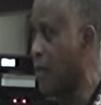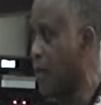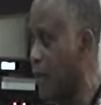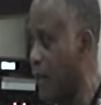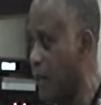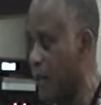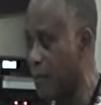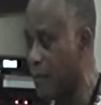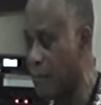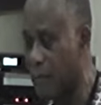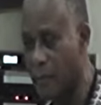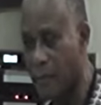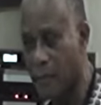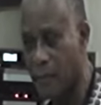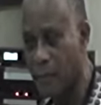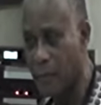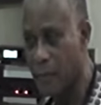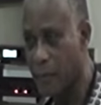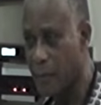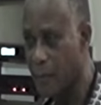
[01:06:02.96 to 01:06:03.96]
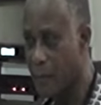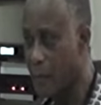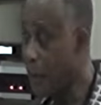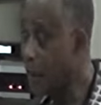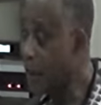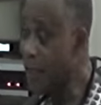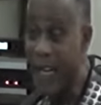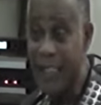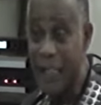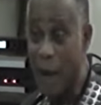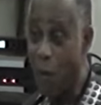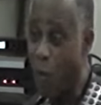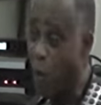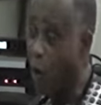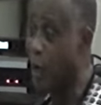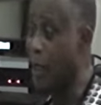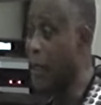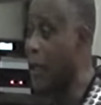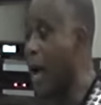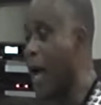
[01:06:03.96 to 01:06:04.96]
year. That time we were
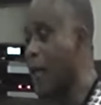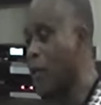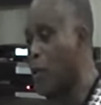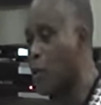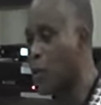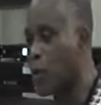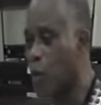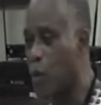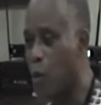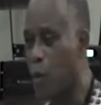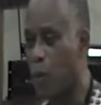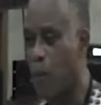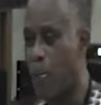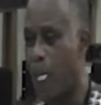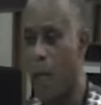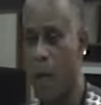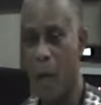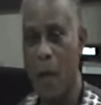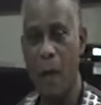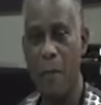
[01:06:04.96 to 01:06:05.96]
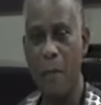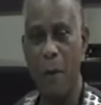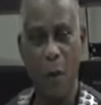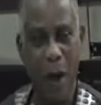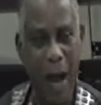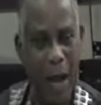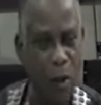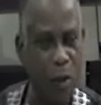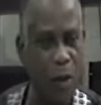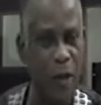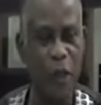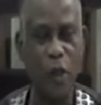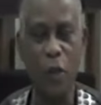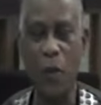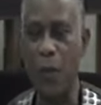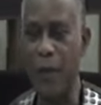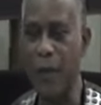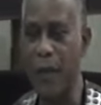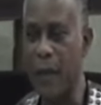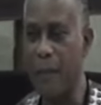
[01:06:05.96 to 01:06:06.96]
already out of school, but we had
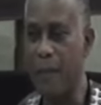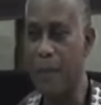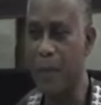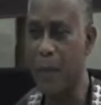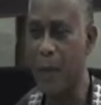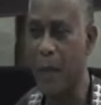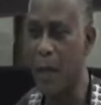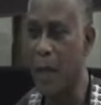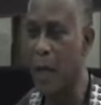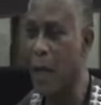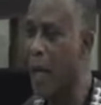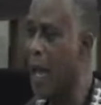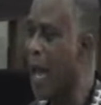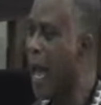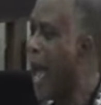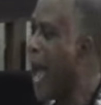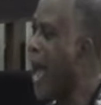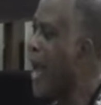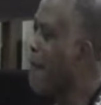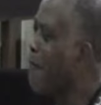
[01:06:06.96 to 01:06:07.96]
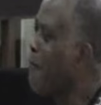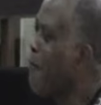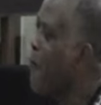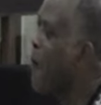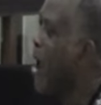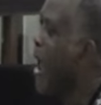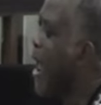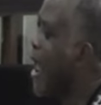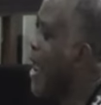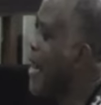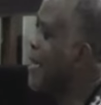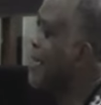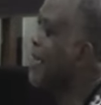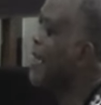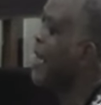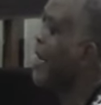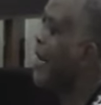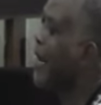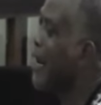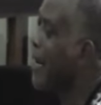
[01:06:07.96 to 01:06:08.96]
connection with them. And when
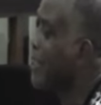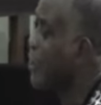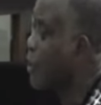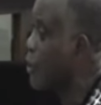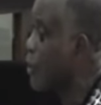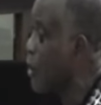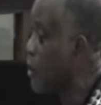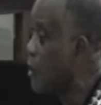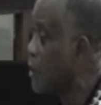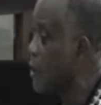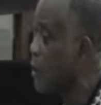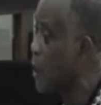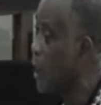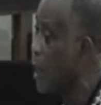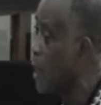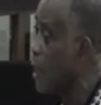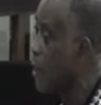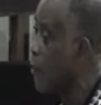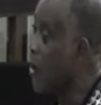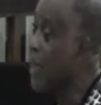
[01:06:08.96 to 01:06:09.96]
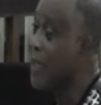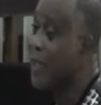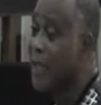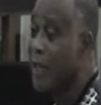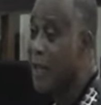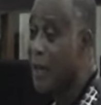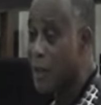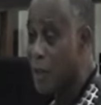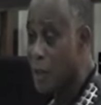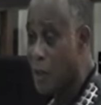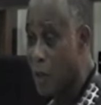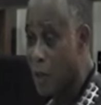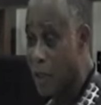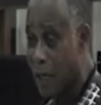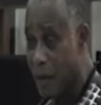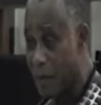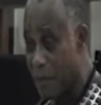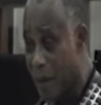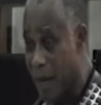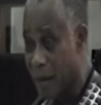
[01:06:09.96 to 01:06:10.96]
the elections, when the result
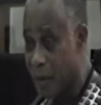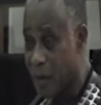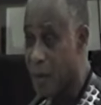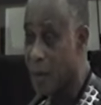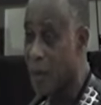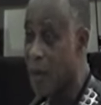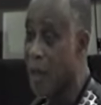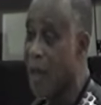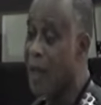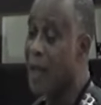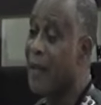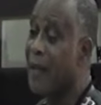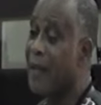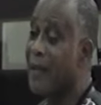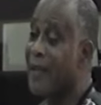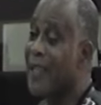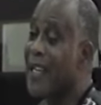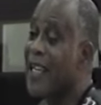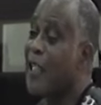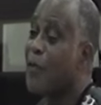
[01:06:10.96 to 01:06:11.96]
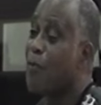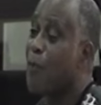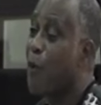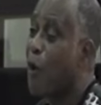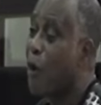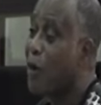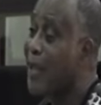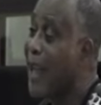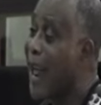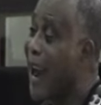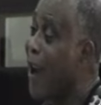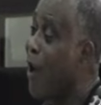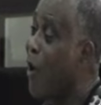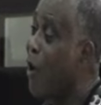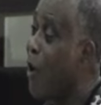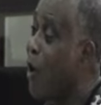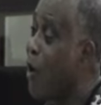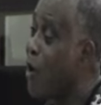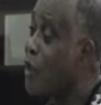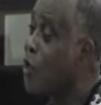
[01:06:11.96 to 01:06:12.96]
came out, this brother
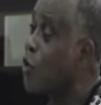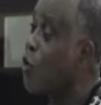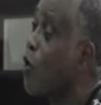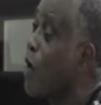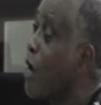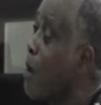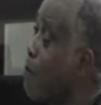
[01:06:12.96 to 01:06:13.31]
lost to a